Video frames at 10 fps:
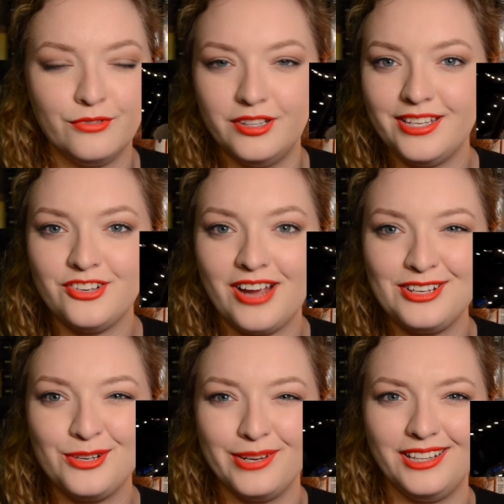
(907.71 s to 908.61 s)
really trying
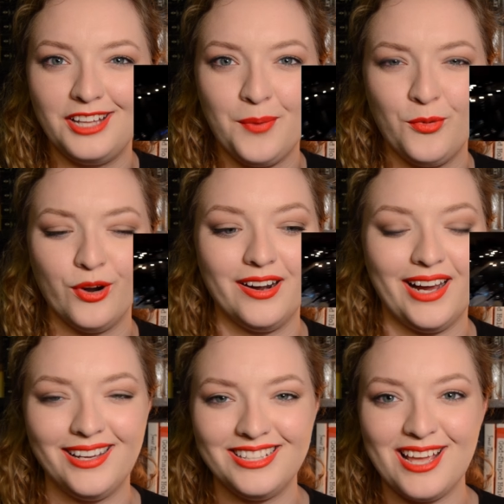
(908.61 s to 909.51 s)
to read a lot more
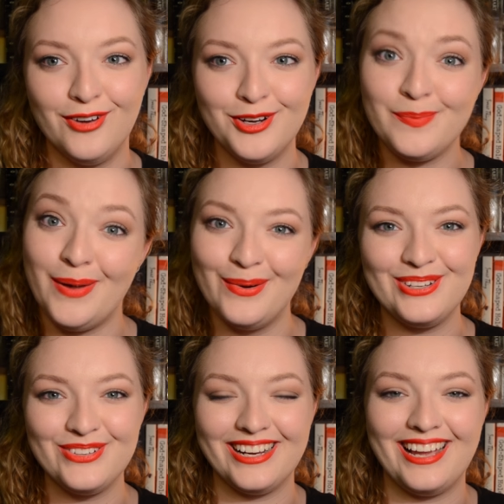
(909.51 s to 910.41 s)
diverse
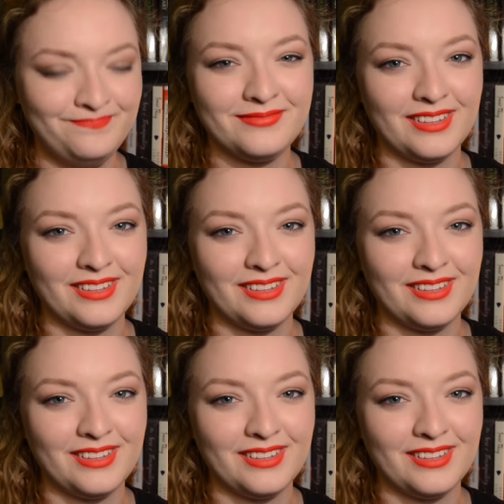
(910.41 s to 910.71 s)
poetry.